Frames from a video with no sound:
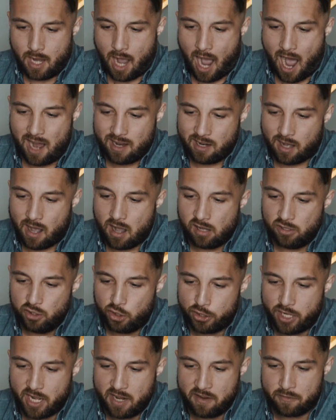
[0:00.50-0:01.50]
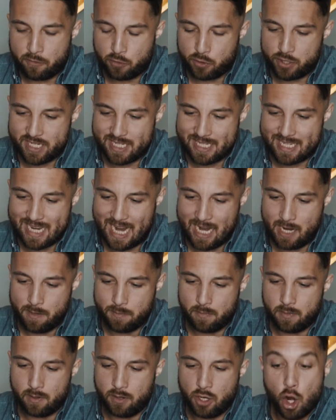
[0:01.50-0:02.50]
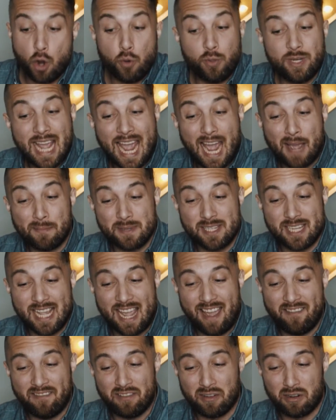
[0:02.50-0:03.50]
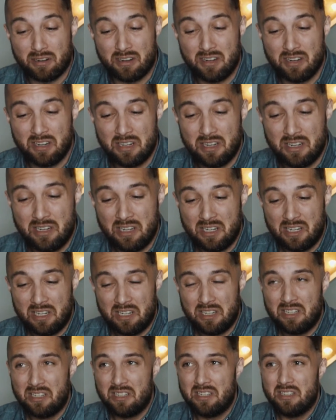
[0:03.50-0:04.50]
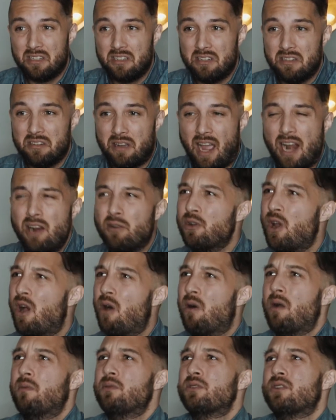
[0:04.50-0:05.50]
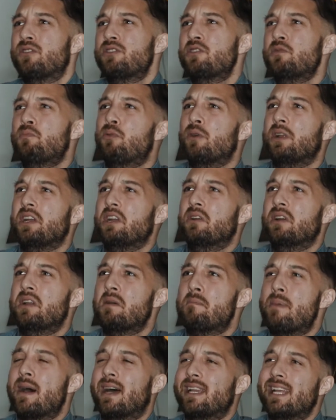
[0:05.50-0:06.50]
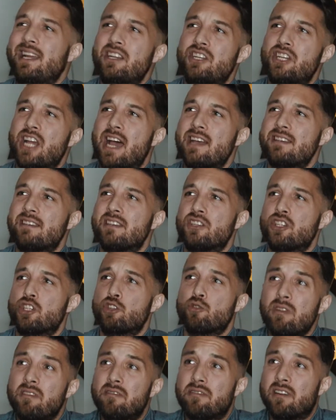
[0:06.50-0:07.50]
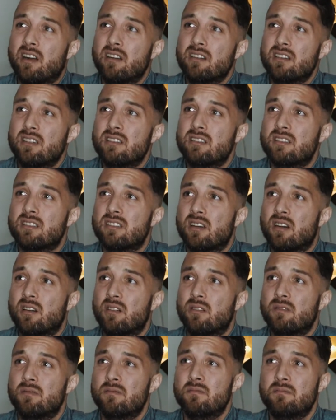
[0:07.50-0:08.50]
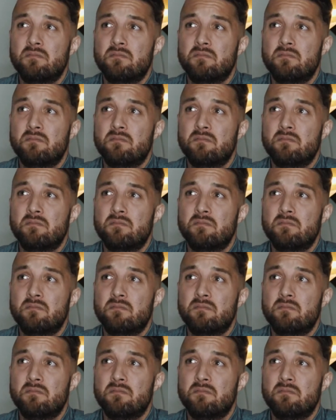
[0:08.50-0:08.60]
Hot hung looking for same, no taps ever. I don't know, I was also pretty good at ballet, jazz, and street funk, so...